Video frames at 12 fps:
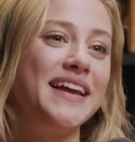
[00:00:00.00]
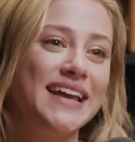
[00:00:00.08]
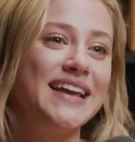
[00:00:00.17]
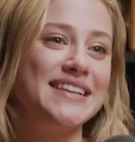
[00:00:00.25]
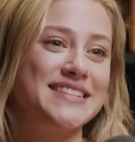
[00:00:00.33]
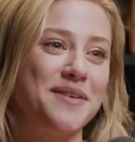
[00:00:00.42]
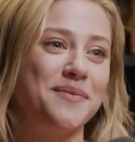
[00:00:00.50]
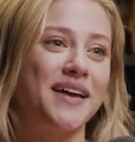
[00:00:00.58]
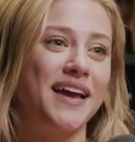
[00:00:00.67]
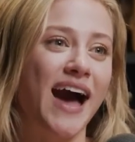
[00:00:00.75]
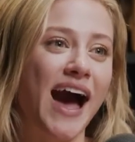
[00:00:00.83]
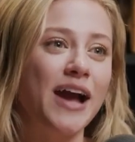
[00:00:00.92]
It is. I'm
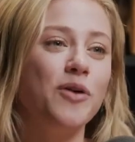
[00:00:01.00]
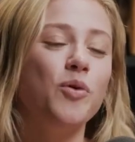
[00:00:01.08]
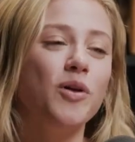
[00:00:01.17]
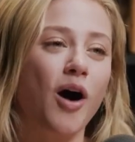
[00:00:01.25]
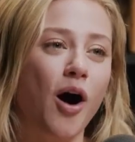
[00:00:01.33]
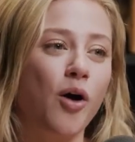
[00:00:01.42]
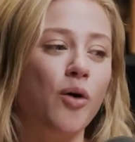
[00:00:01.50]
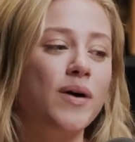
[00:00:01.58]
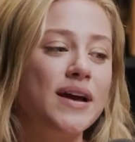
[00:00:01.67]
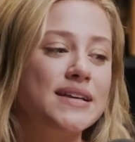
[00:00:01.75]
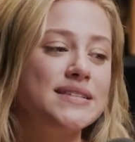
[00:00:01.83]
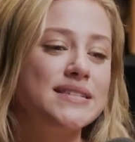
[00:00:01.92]
like,
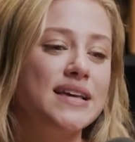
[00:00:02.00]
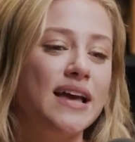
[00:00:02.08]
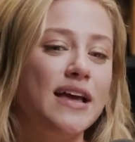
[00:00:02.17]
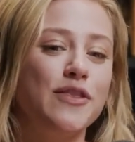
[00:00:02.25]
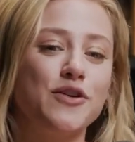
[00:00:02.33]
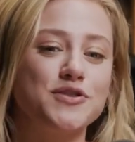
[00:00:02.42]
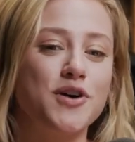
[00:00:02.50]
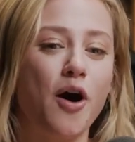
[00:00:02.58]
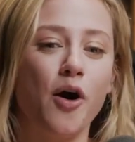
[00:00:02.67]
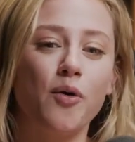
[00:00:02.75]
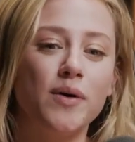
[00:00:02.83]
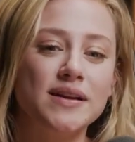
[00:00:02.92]
there's
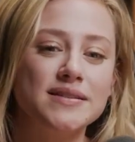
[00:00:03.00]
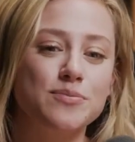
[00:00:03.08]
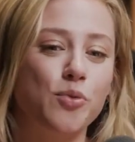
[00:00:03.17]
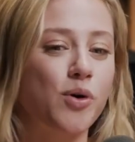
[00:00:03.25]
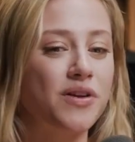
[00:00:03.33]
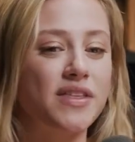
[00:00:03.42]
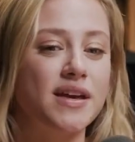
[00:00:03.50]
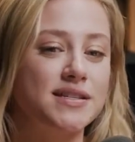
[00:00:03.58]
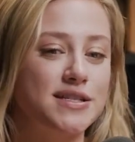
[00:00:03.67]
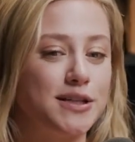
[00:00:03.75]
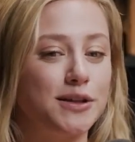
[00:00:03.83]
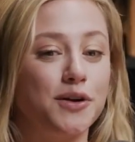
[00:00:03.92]
always more
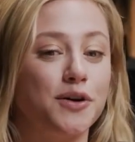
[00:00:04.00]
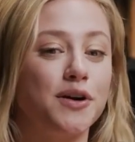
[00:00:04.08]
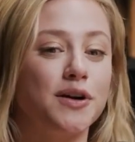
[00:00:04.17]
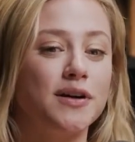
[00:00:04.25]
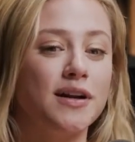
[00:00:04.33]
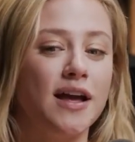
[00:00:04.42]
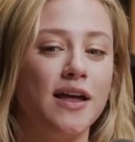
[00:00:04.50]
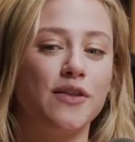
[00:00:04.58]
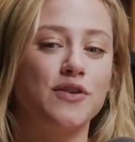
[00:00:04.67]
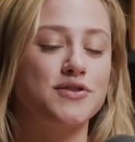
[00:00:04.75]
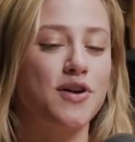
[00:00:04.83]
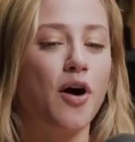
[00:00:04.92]
things to learn.
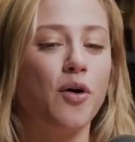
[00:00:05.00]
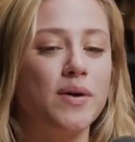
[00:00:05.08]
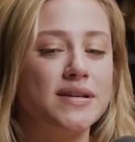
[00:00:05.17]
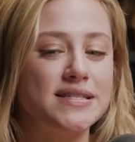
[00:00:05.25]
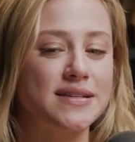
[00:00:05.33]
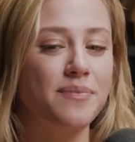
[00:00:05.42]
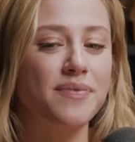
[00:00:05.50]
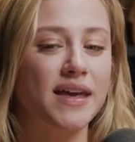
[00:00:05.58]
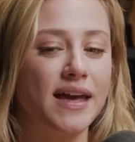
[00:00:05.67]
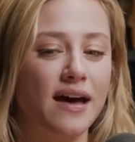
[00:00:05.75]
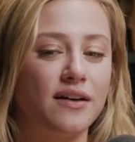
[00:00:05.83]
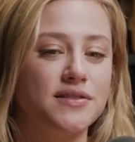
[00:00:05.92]
There's always
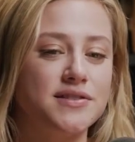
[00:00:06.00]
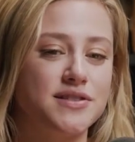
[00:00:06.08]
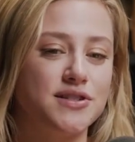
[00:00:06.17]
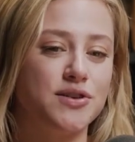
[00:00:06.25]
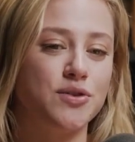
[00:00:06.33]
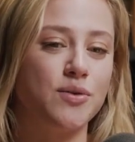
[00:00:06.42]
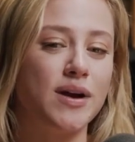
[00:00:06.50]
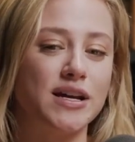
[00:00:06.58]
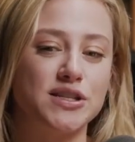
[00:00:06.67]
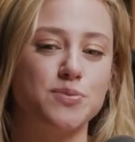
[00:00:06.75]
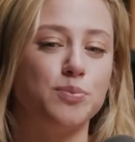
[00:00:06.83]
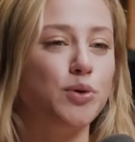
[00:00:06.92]
something else to
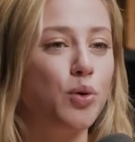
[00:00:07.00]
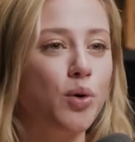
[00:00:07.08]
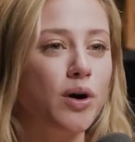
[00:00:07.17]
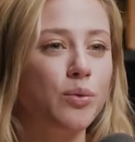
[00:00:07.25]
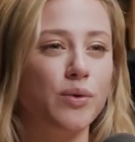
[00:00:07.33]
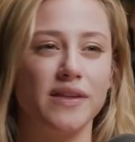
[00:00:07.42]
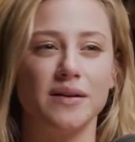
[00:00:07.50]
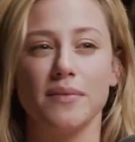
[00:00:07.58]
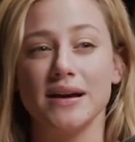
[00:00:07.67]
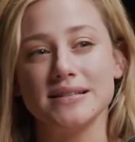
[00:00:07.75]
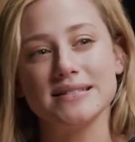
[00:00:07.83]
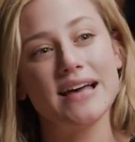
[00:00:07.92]
explore within
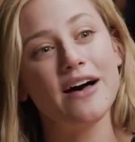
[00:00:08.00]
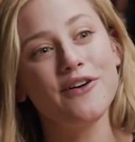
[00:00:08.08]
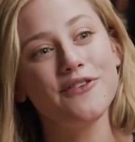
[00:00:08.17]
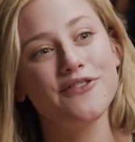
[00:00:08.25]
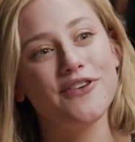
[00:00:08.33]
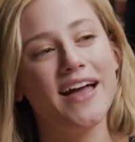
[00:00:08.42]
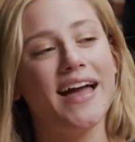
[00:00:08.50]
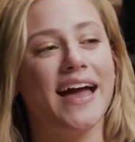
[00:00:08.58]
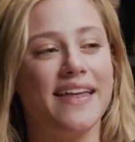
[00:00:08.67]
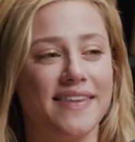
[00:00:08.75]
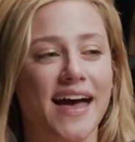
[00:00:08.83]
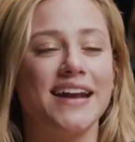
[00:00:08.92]
myself.
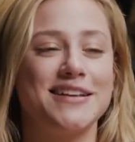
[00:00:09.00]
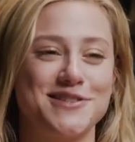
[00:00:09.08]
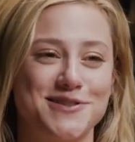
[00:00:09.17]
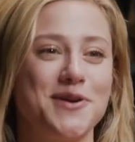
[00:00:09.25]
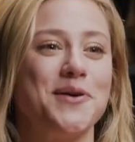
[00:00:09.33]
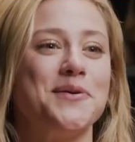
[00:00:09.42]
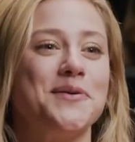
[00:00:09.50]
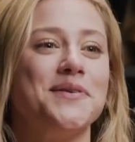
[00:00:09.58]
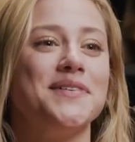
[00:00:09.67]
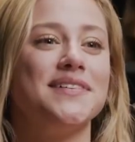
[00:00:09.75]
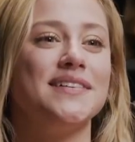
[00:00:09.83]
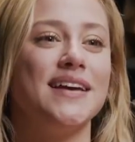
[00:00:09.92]
And that is
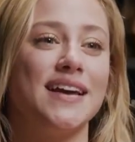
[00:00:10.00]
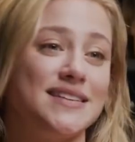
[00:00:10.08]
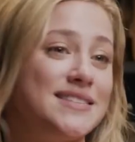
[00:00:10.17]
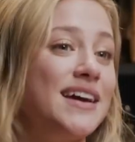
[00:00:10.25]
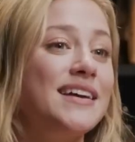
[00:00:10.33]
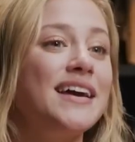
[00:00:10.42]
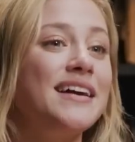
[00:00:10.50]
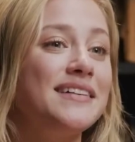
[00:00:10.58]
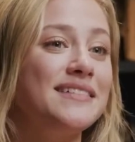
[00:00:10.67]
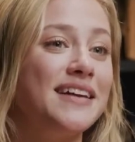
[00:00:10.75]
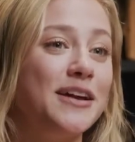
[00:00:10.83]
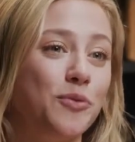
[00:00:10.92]
so
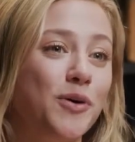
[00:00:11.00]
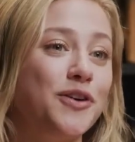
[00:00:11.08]
exciting and